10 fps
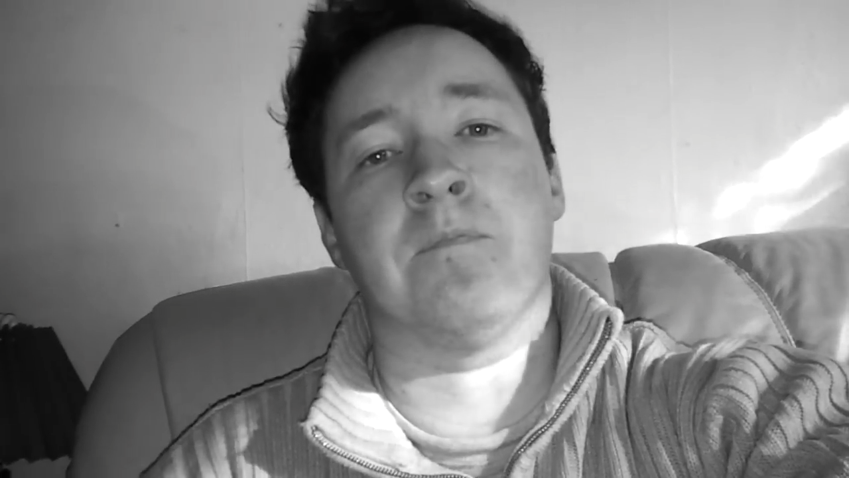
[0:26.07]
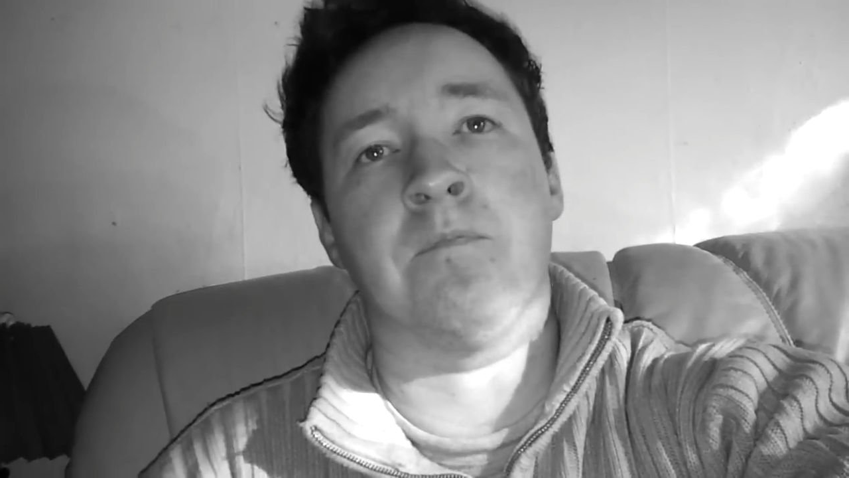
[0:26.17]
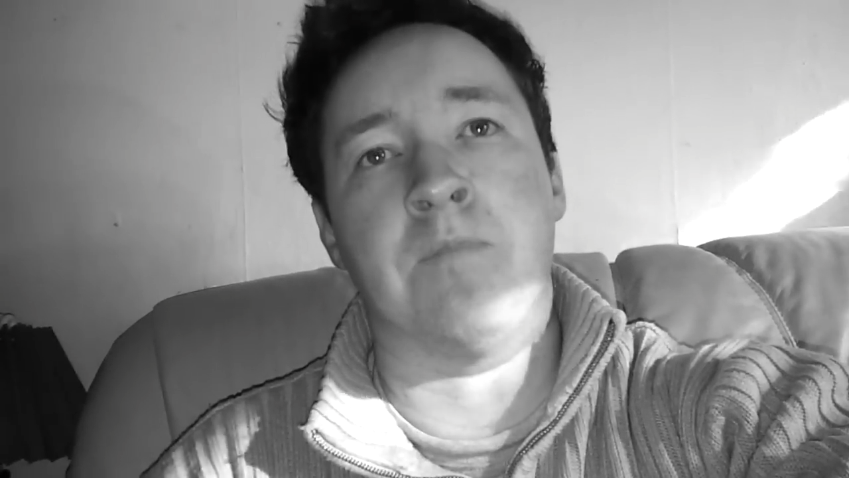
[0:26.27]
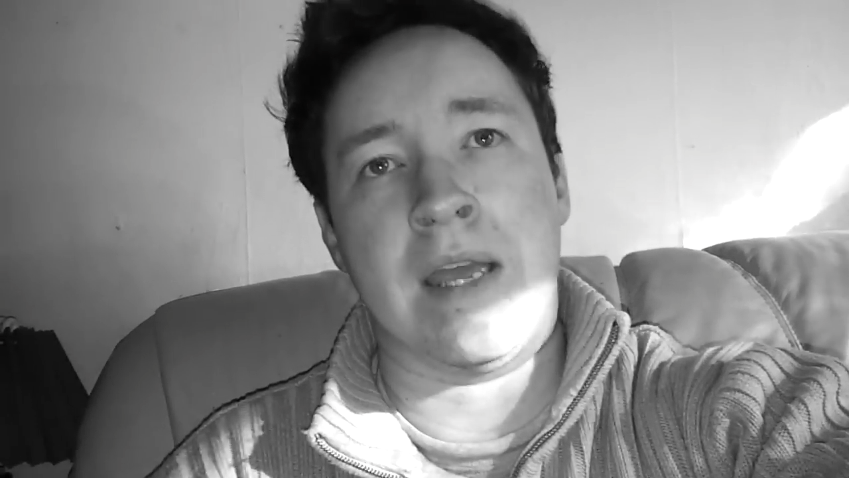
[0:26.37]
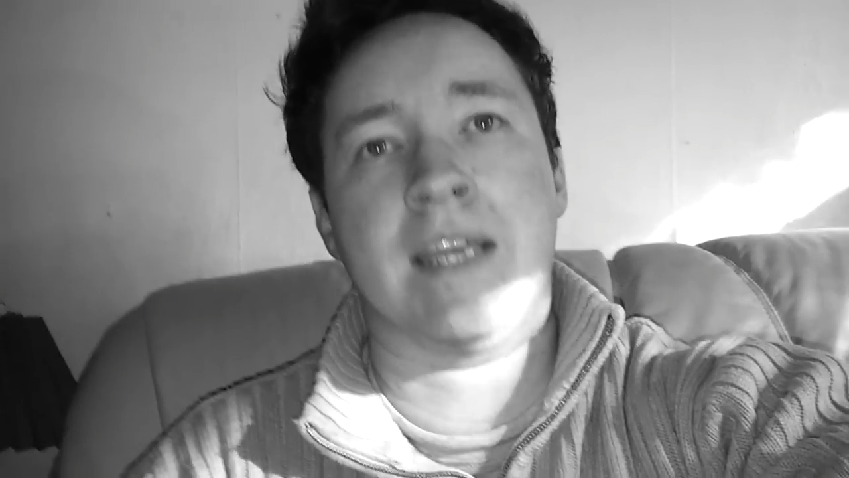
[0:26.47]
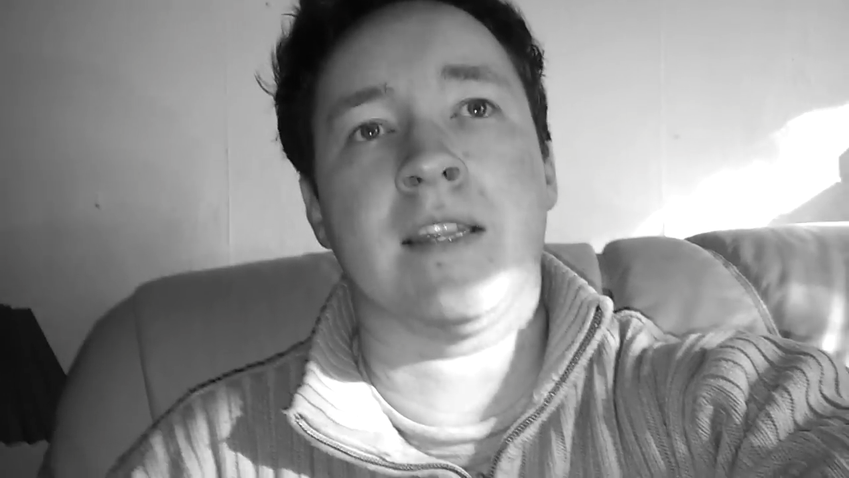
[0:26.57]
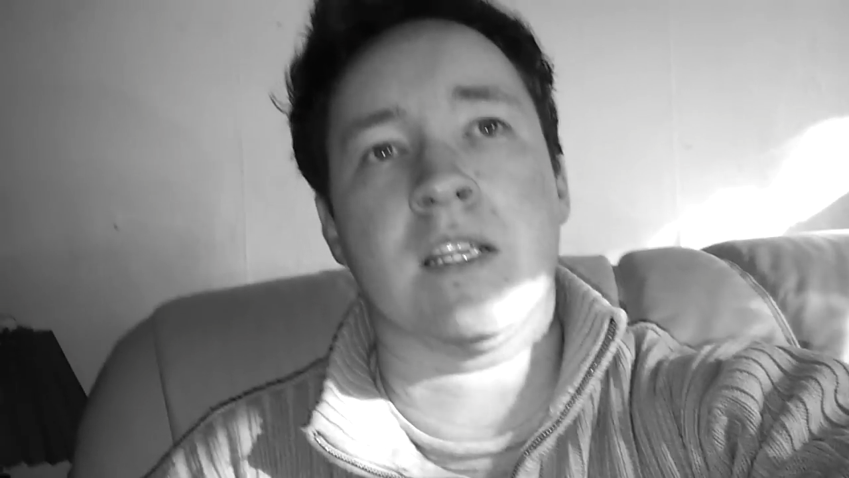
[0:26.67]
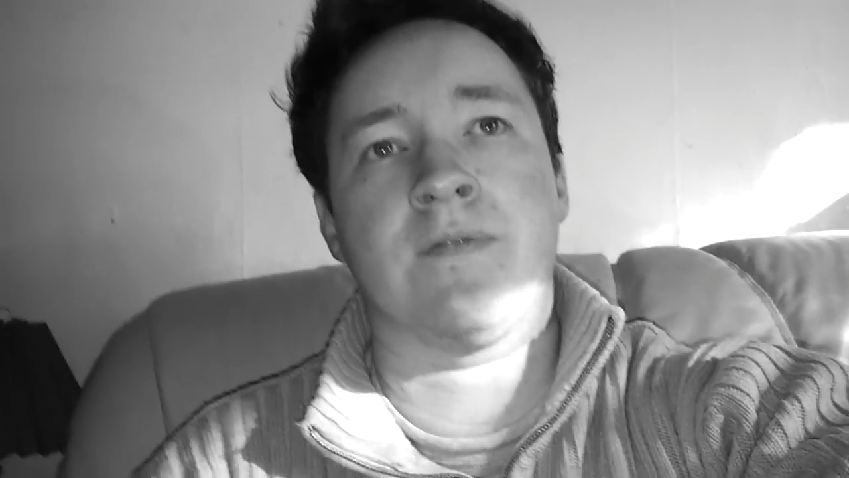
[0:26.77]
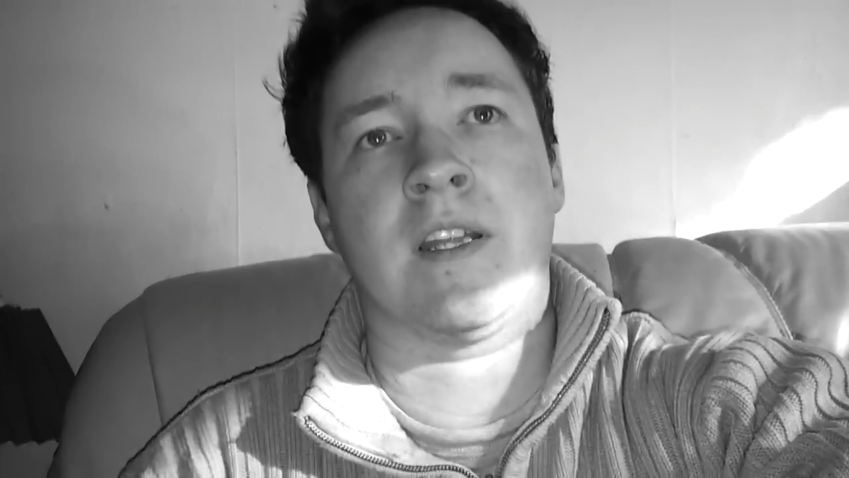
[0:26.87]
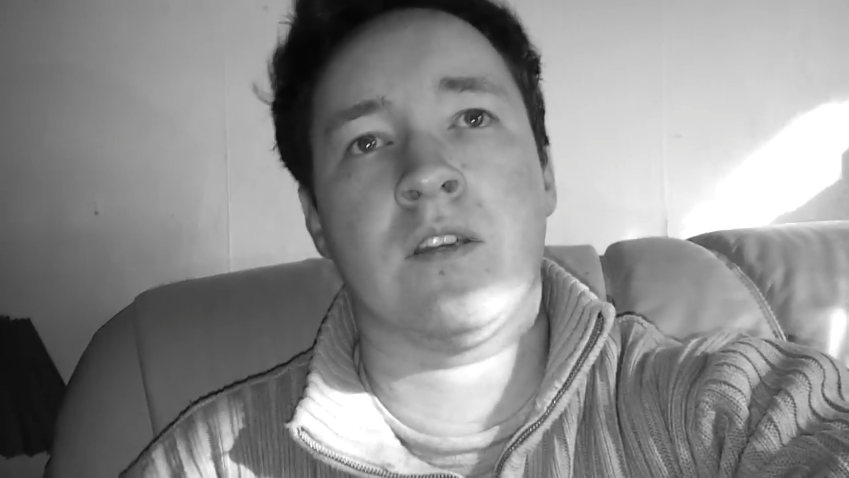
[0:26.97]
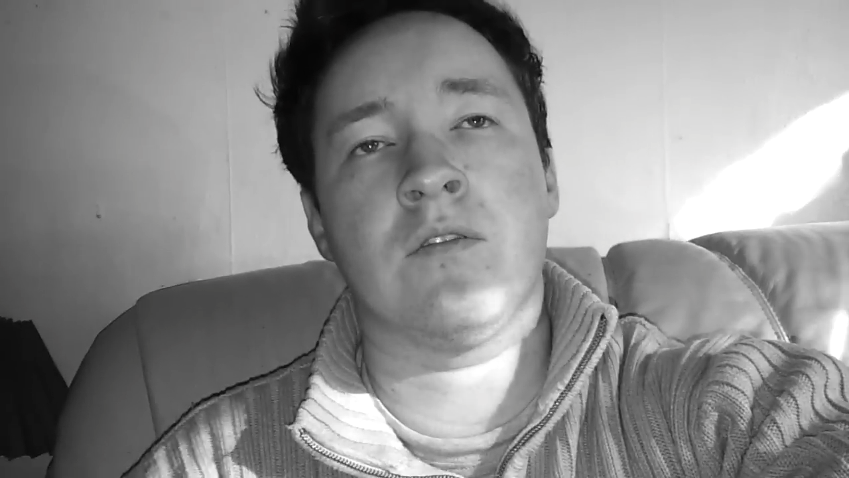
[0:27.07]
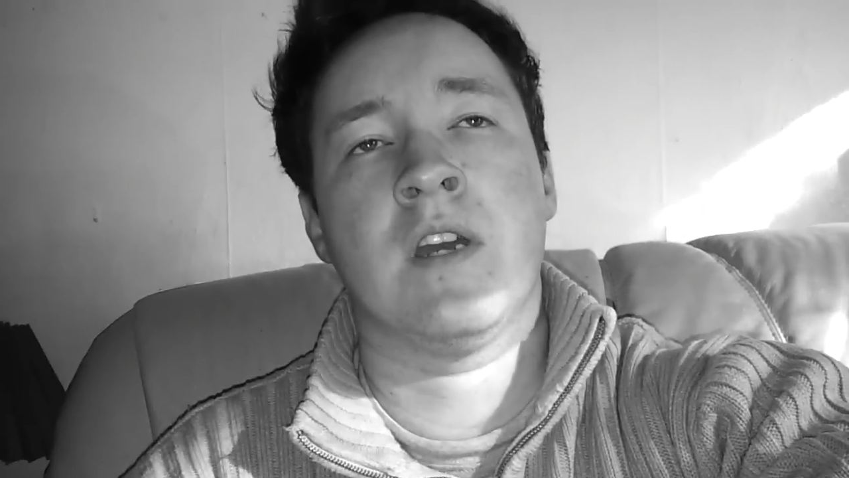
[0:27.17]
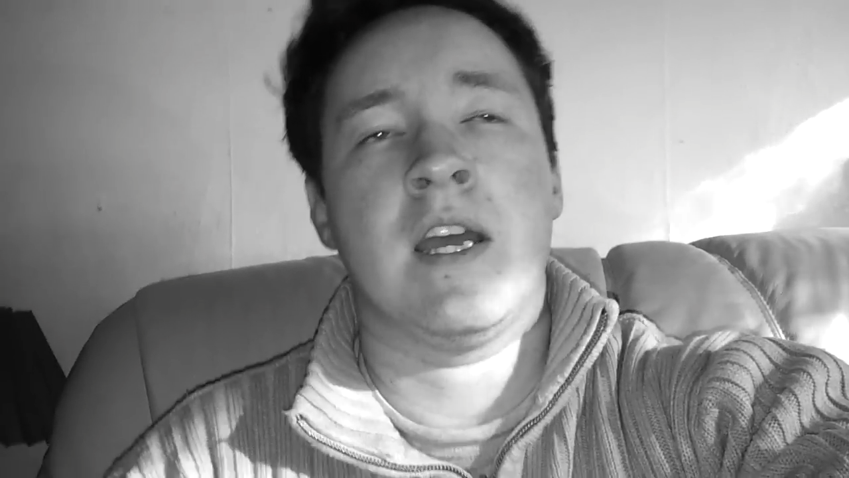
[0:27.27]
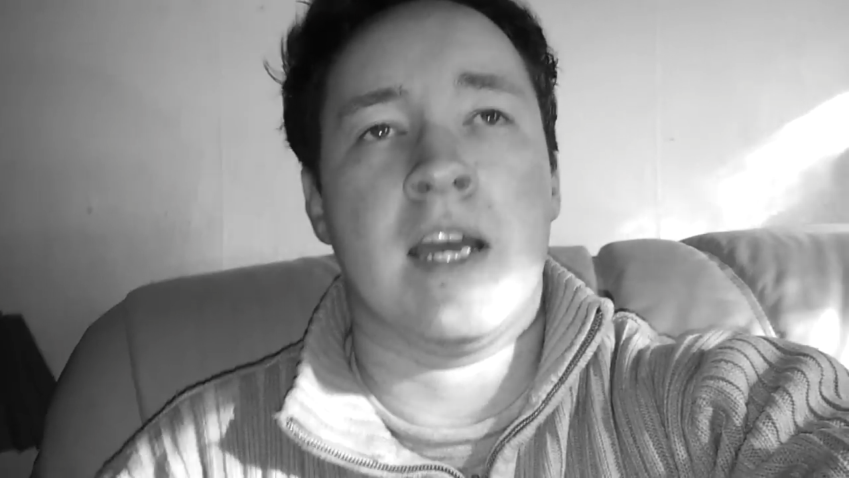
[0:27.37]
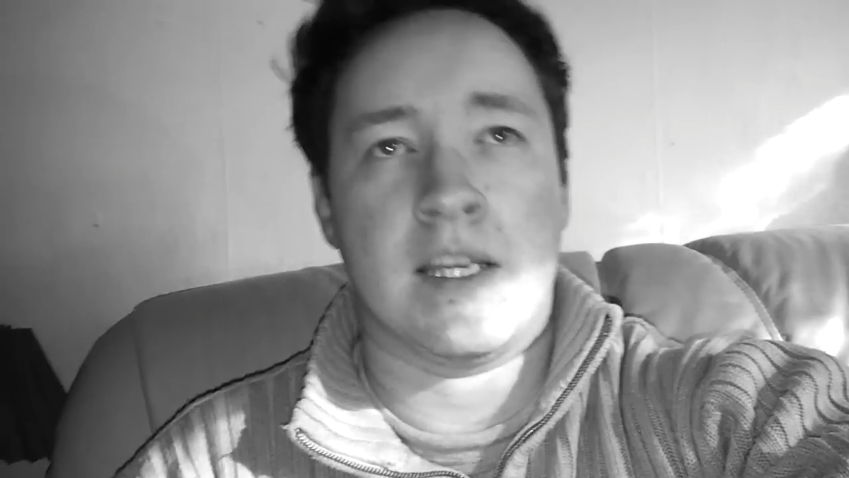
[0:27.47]
making this video
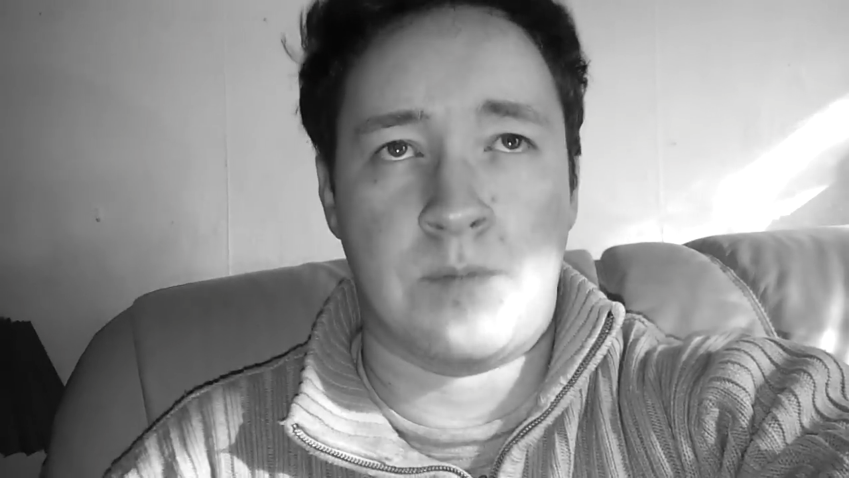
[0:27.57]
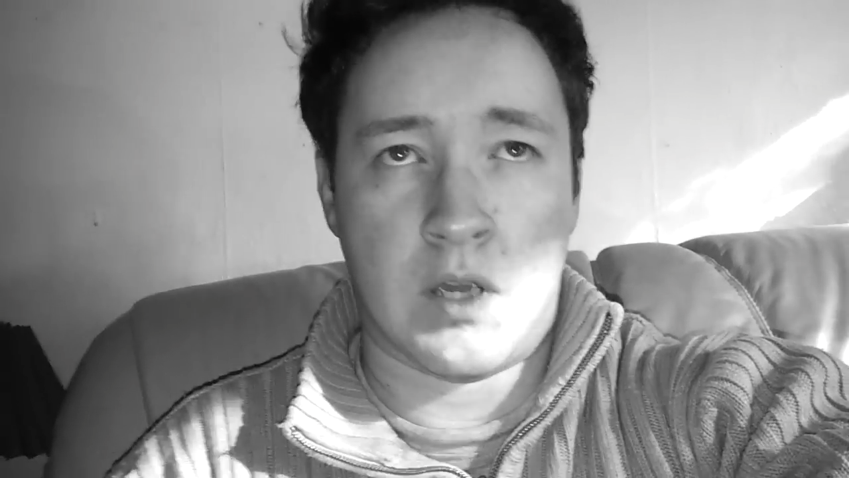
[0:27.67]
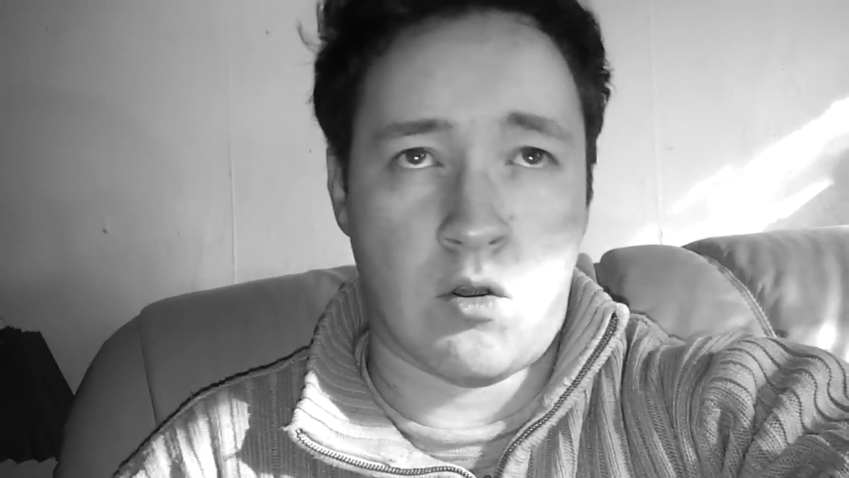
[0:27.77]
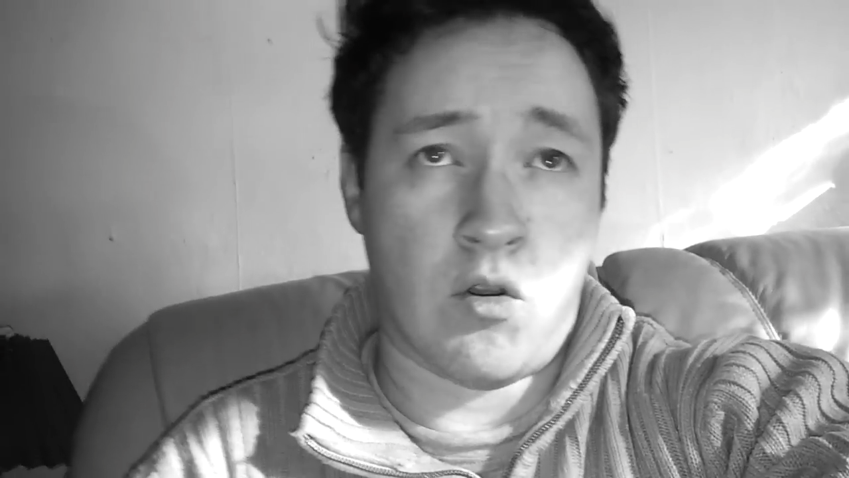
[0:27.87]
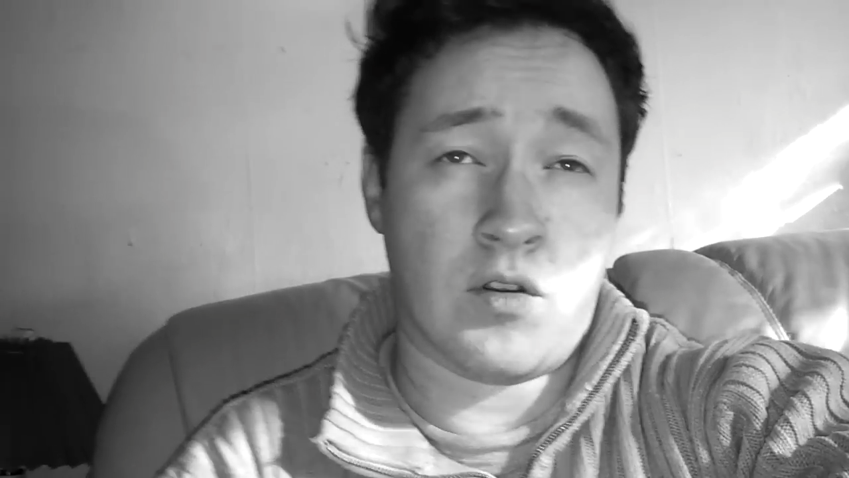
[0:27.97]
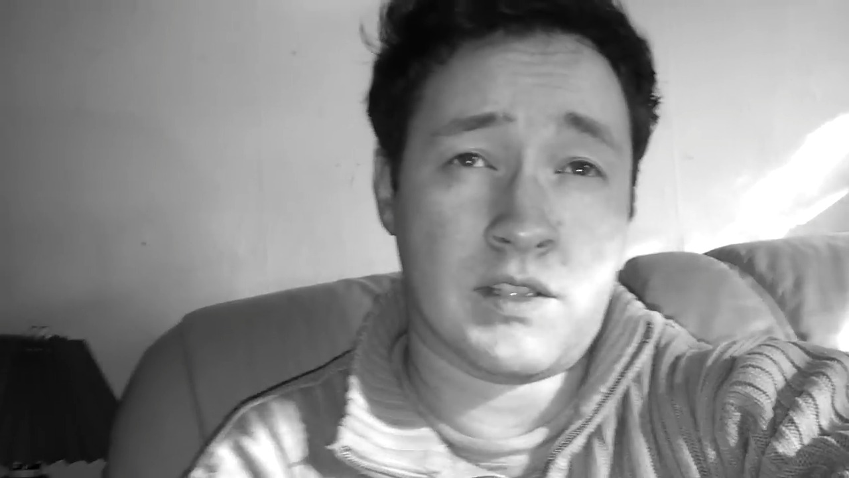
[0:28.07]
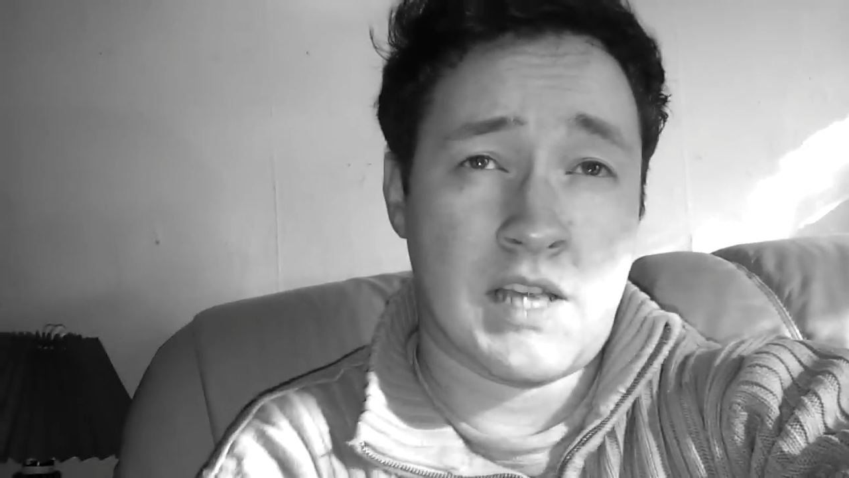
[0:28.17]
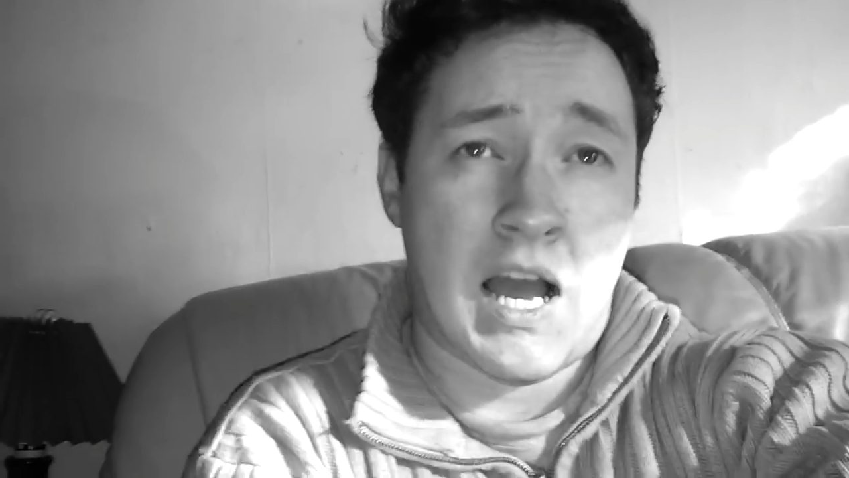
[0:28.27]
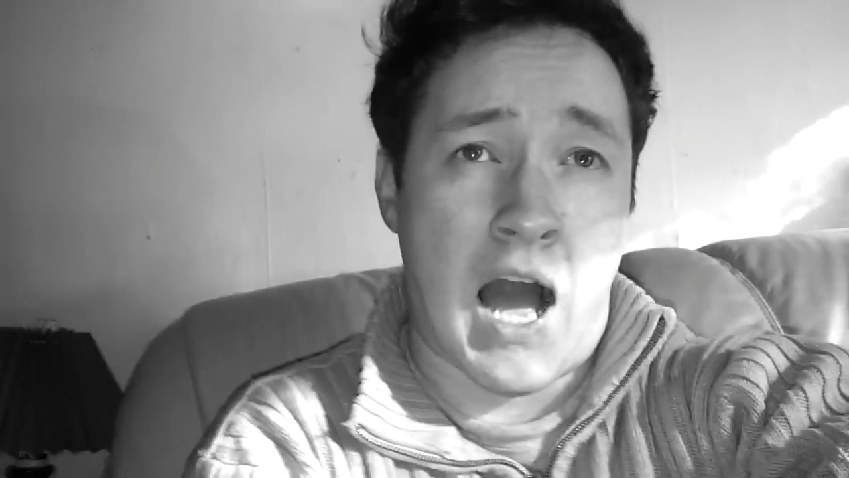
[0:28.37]
is because